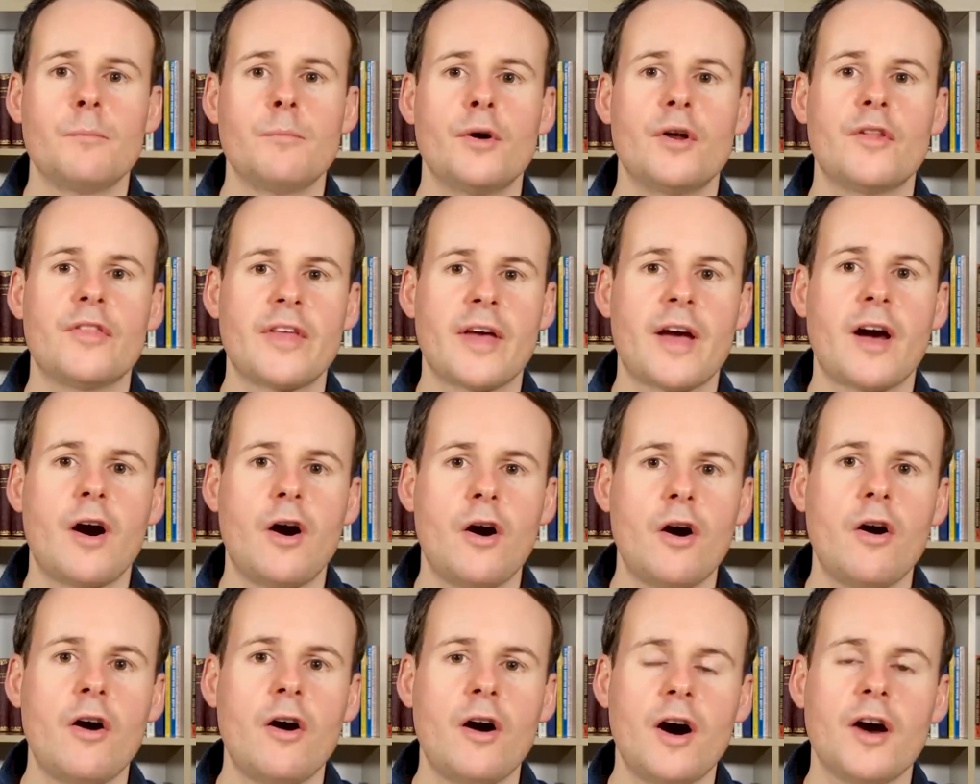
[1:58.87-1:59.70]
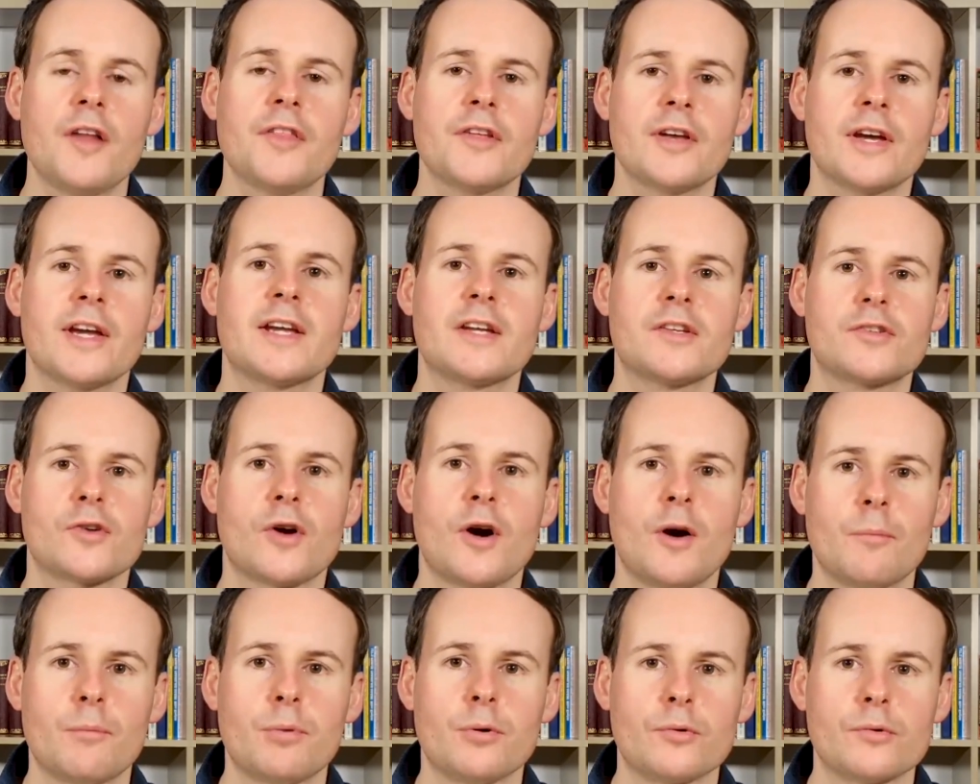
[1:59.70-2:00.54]
But there are other
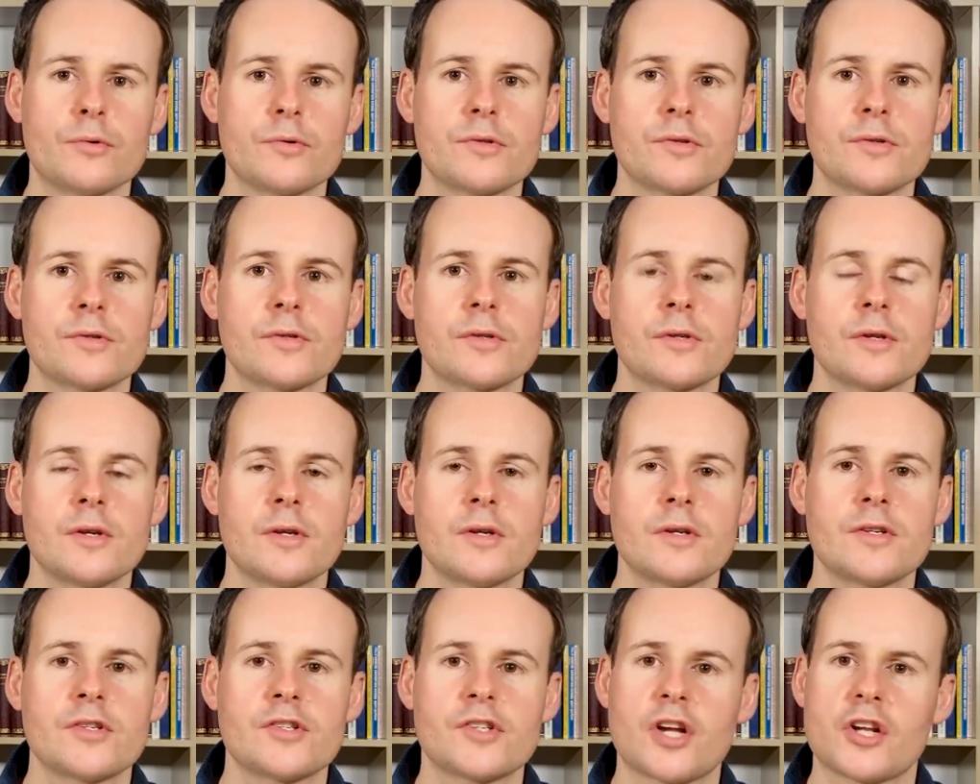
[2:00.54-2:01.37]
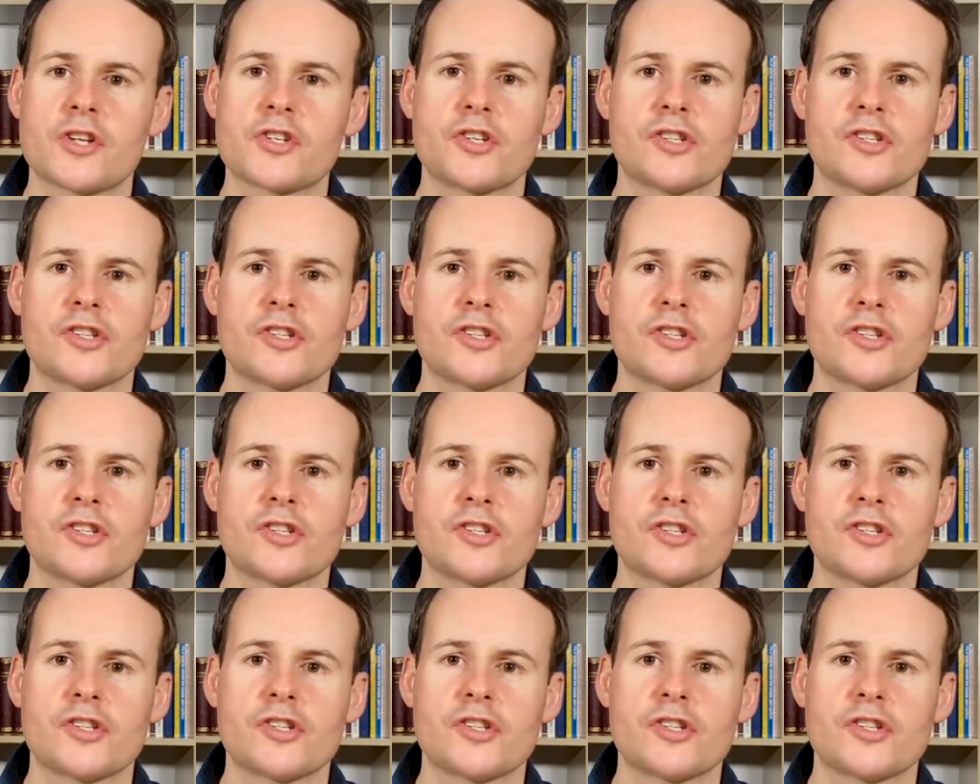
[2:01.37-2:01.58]
examples, such